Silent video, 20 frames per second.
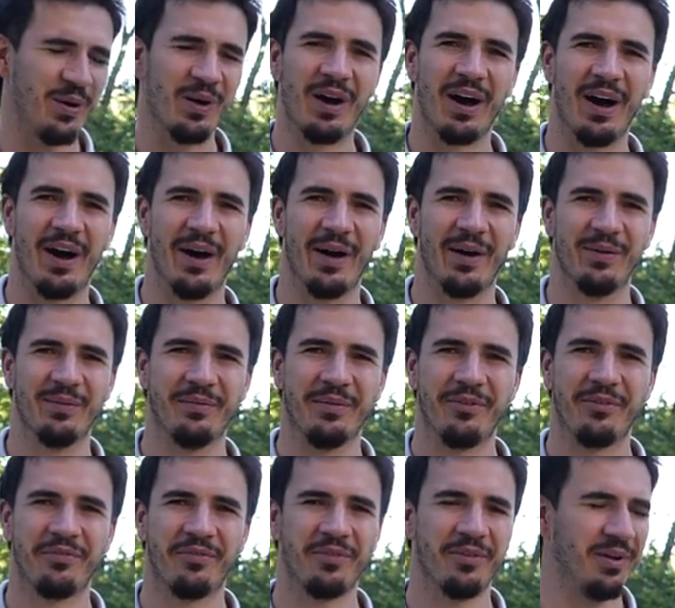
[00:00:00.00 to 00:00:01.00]
uh,
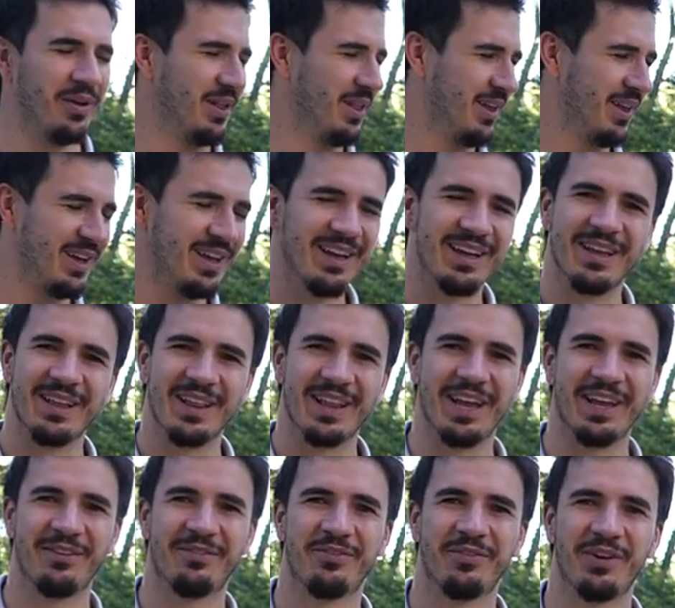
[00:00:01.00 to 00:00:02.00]

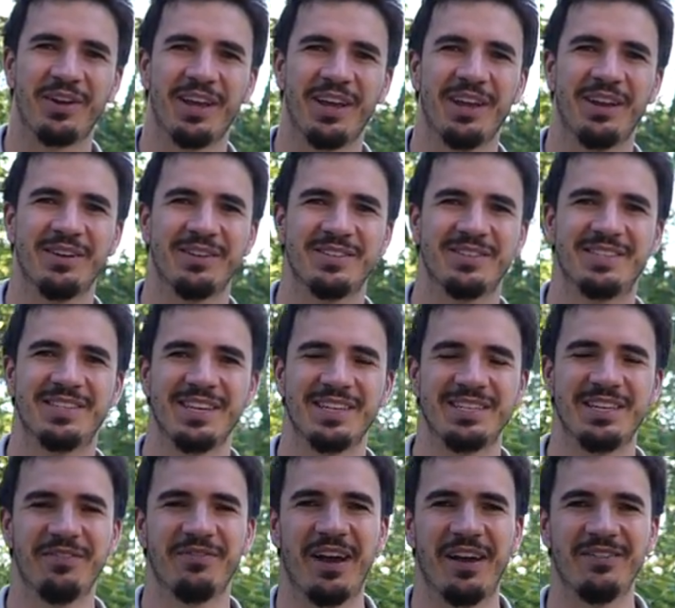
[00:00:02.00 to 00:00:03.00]
like freaking
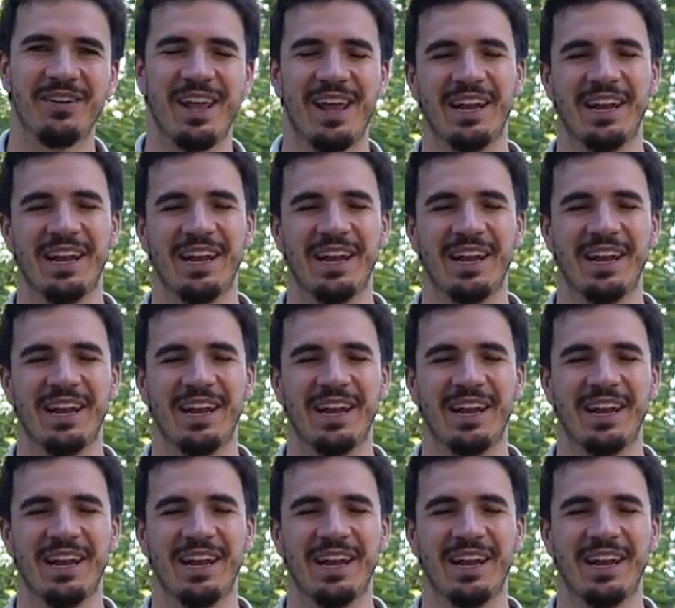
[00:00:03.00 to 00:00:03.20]
65 to